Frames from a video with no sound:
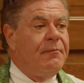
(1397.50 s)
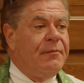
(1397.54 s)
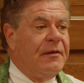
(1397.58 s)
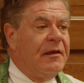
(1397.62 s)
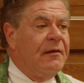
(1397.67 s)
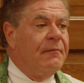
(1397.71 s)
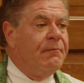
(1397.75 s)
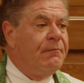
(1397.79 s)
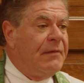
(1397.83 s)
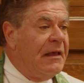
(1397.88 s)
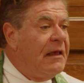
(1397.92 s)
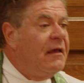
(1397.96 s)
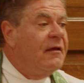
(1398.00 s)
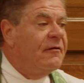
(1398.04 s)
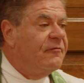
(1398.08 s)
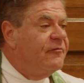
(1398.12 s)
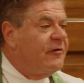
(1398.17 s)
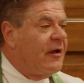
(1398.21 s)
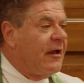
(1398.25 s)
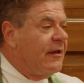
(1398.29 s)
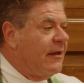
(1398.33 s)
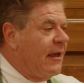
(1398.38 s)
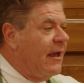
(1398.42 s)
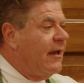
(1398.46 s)
big, big,
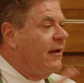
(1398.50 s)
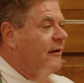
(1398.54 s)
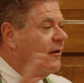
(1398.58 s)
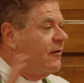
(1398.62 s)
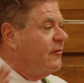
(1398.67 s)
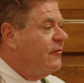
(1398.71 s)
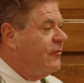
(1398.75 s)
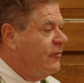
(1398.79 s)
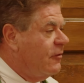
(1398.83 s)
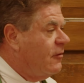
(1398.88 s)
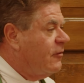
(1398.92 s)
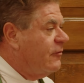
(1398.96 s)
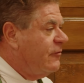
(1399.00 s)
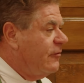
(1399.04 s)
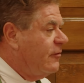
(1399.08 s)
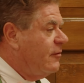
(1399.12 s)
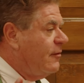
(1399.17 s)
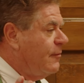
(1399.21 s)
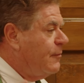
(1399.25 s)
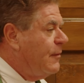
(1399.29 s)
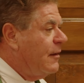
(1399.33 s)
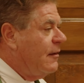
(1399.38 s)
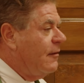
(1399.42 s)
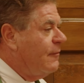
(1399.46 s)
gigantic church
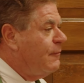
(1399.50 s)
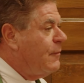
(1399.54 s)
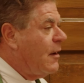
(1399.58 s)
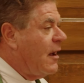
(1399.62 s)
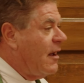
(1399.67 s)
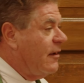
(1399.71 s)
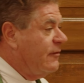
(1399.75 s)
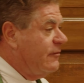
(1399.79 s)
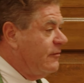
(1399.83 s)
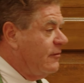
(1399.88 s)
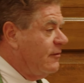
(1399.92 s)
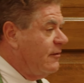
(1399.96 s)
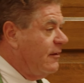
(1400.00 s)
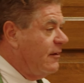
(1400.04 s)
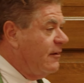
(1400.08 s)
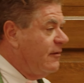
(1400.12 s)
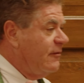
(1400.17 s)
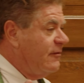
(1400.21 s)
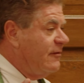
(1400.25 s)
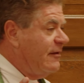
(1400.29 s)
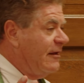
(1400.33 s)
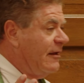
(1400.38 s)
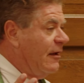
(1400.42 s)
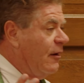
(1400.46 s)
in the middle of Boston that
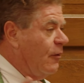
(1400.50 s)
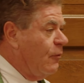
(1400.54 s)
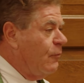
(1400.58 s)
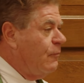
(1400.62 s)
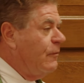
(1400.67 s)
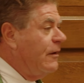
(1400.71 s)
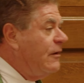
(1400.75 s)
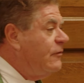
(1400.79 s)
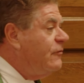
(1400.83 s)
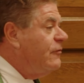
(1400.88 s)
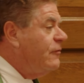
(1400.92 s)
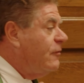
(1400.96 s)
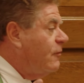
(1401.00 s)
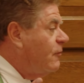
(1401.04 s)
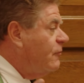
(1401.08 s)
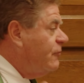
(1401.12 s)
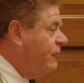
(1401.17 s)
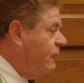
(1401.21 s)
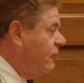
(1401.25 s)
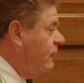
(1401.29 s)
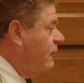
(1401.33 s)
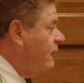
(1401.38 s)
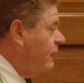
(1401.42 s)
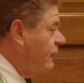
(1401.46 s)
is the original
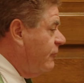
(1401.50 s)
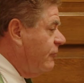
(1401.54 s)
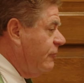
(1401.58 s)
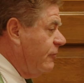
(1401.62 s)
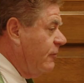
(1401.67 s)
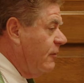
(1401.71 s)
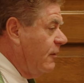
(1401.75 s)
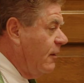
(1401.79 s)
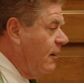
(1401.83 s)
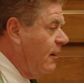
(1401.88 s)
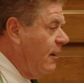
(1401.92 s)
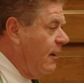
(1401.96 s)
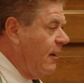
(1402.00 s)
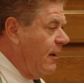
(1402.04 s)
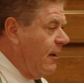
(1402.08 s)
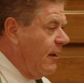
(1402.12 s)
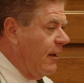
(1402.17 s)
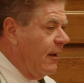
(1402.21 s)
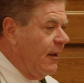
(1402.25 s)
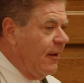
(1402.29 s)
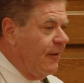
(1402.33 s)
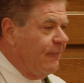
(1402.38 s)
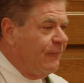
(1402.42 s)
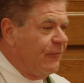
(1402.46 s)
church.
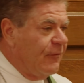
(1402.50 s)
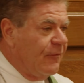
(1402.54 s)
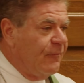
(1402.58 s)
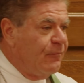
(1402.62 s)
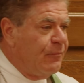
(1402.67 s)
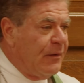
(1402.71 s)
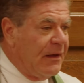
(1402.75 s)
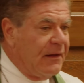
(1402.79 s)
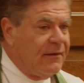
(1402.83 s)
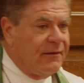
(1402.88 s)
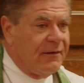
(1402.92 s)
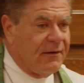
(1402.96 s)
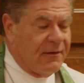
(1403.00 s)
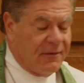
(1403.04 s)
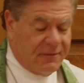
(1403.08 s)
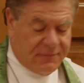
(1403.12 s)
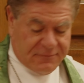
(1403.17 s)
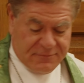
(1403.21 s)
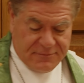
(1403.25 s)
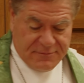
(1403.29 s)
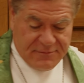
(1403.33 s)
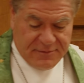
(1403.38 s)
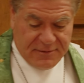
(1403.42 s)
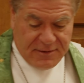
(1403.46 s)
If you've been
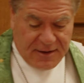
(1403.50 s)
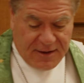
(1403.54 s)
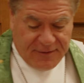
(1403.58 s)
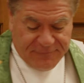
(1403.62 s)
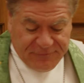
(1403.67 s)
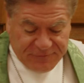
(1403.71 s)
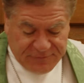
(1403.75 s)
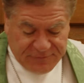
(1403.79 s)
there, I've